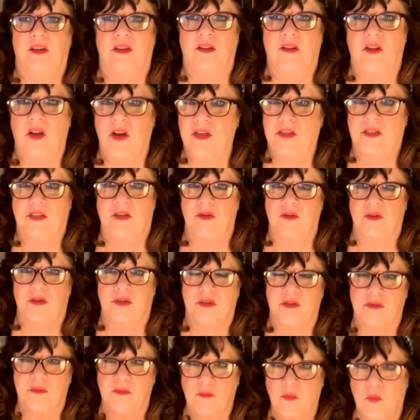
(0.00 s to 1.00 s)

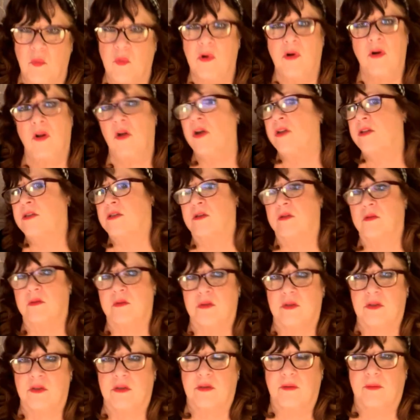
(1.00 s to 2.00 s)
Lawsuits, more
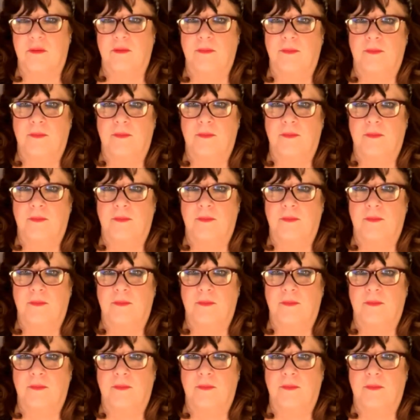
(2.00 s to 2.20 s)
lawsuits.